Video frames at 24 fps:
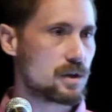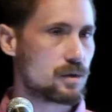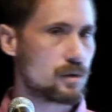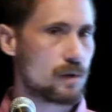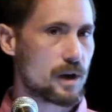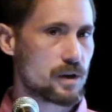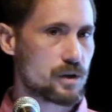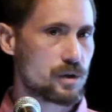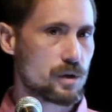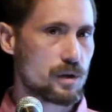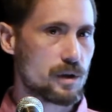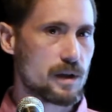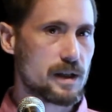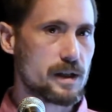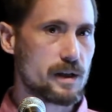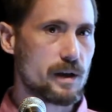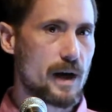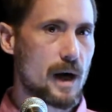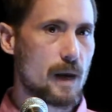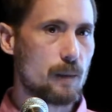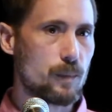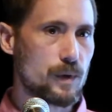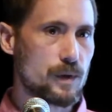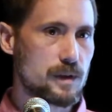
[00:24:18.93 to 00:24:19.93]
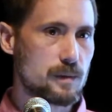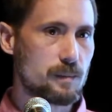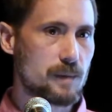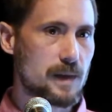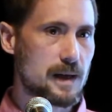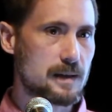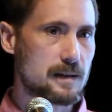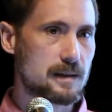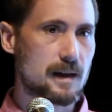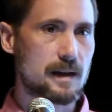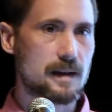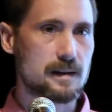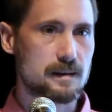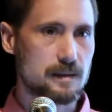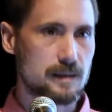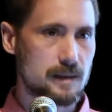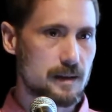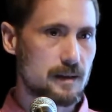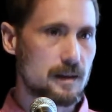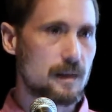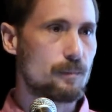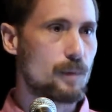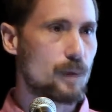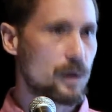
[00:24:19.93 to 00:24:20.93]
structure in your output space as
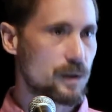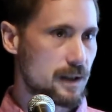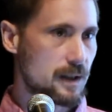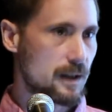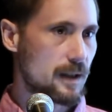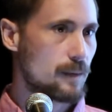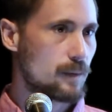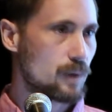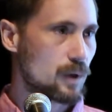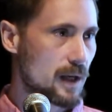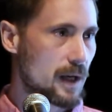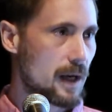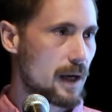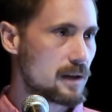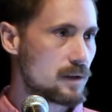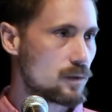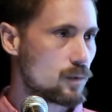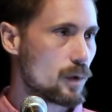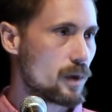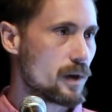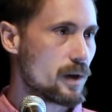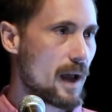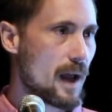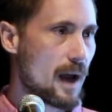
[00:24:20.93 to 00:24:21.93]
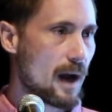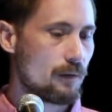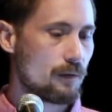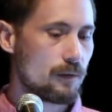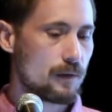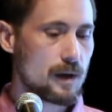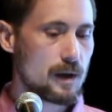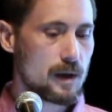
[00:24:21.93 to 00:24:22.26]
in the multi-label case, where